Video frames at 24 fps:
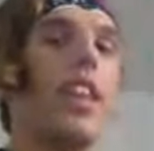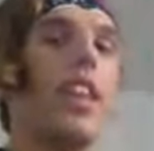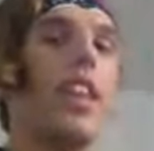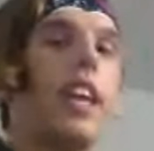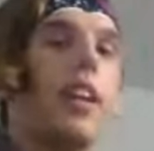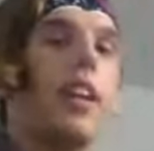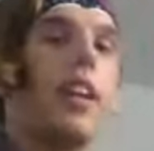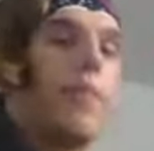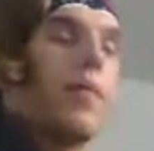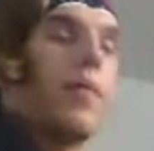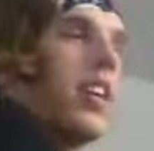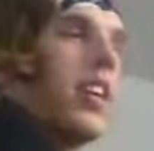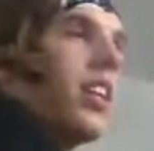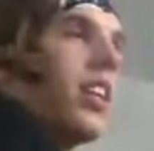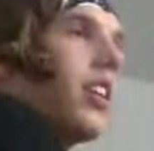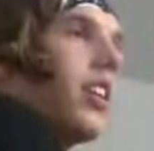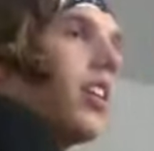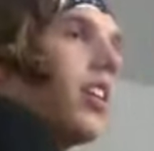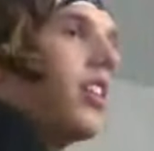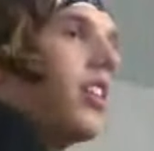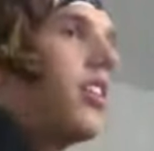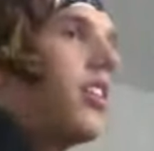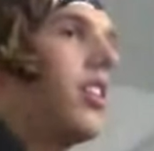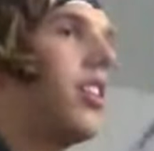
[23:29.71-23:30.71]
And then I'm
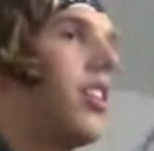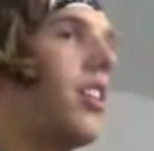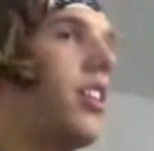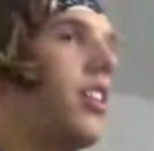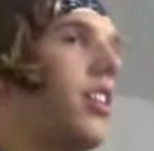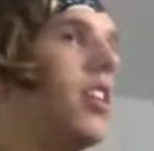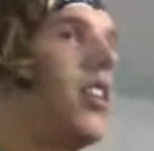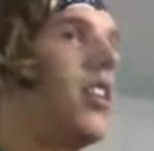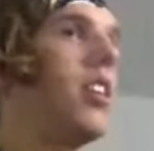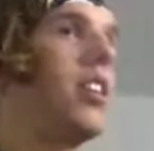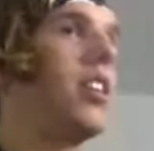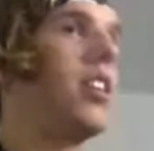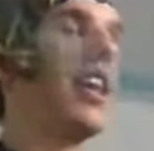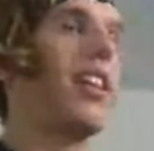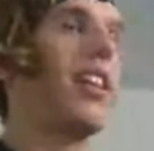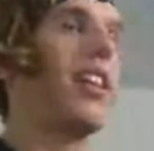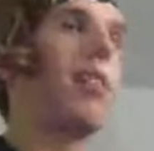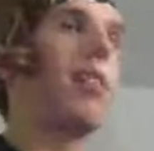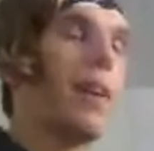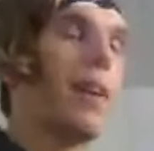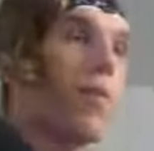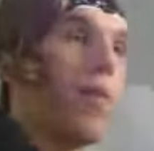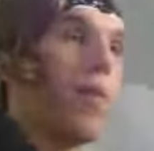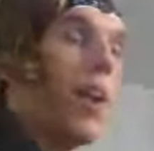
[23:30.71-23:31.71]
going to,
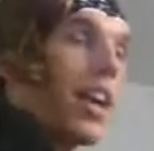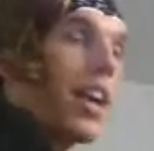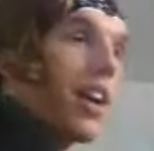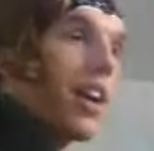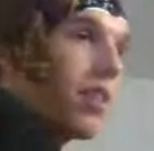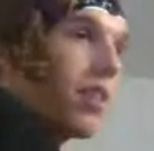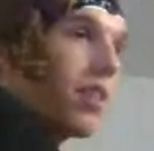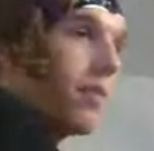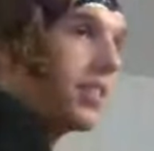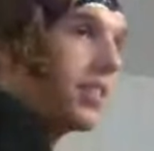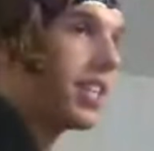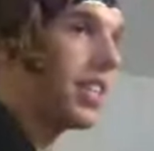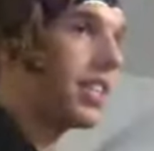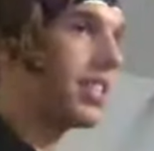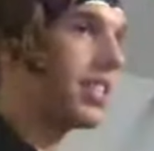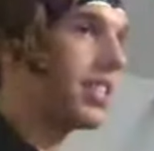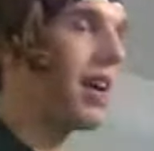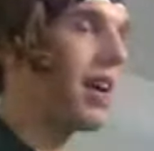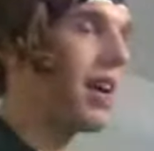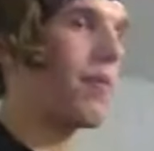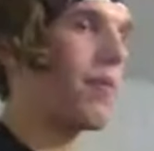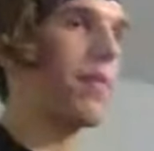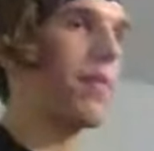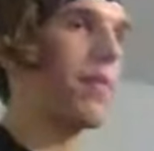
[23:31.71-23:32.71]
now that my right arm is
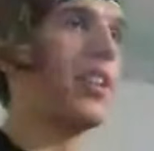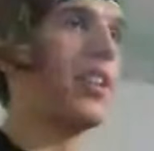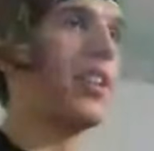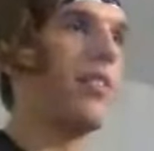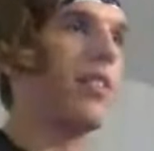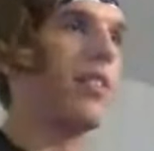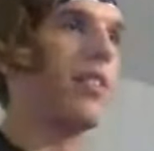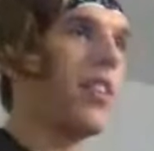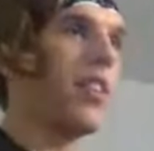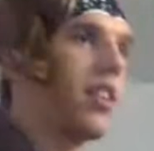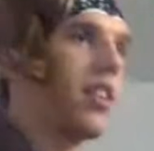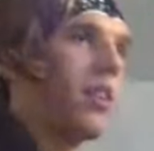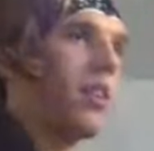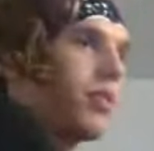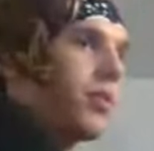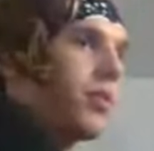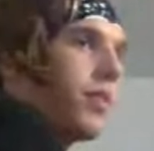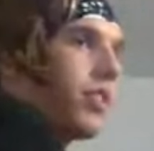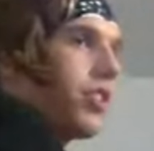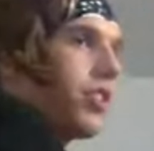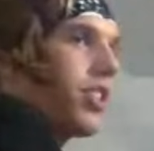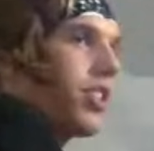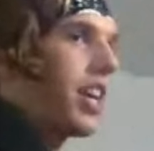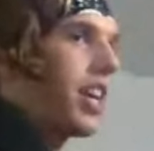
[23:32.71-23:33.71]
on top, I'm going to do the
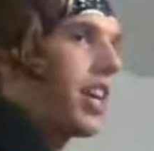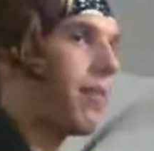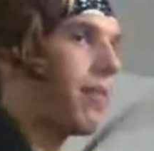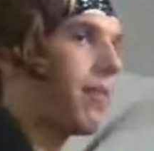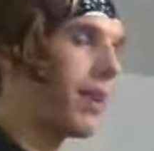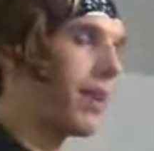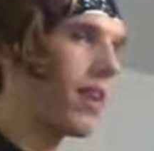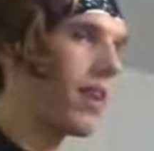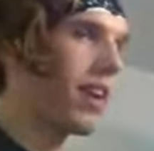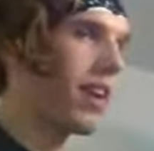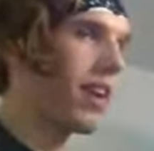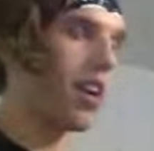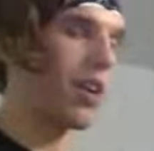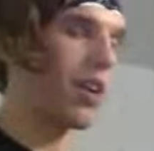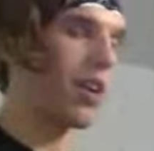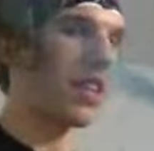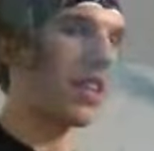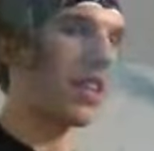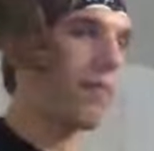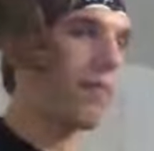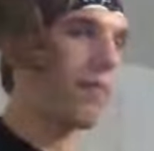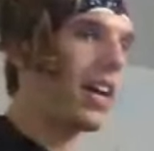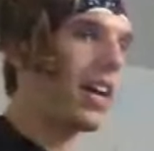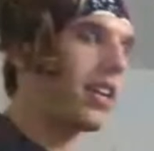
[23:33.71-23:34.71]
thumb switch to get my right
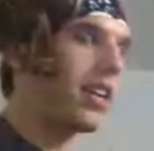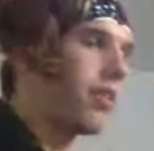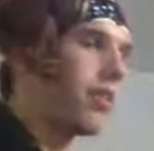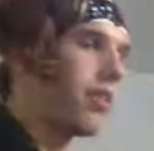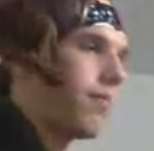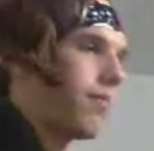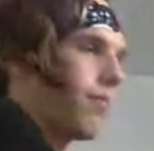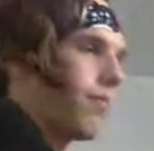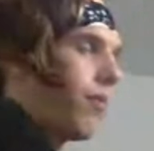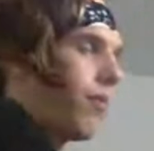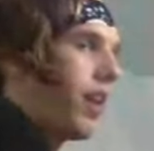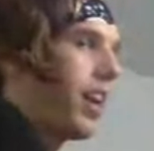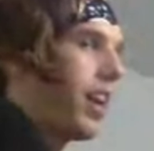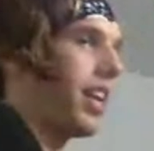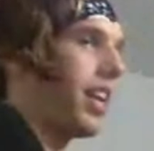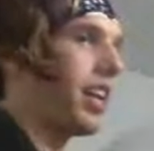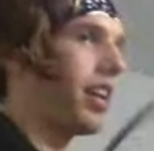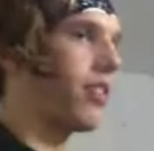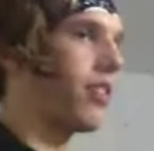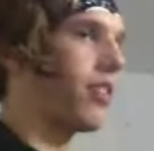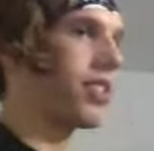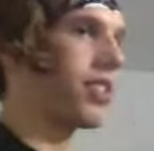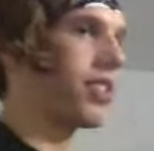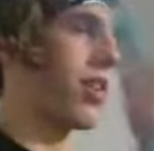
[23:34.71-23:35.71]
arm on the bottom
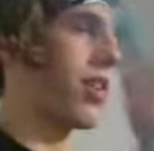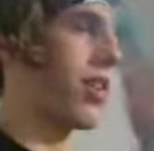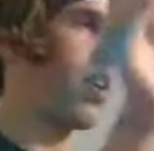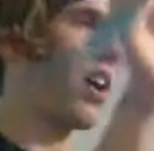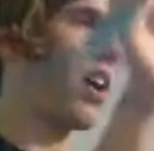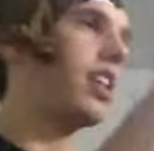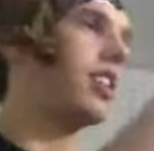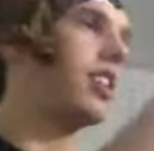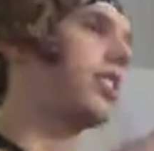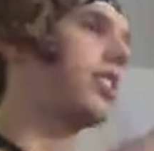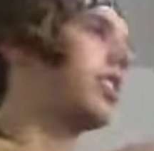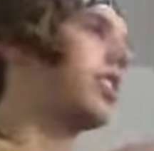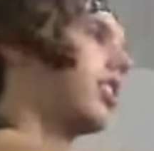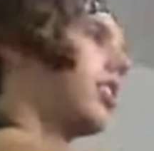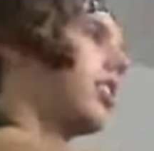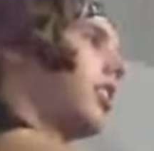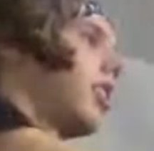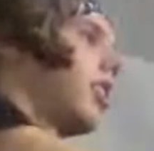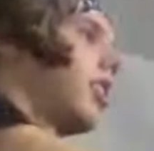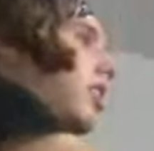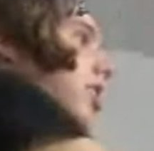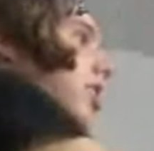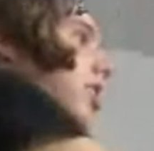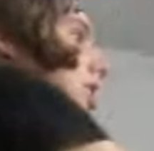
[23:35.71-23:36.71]
when it goes across,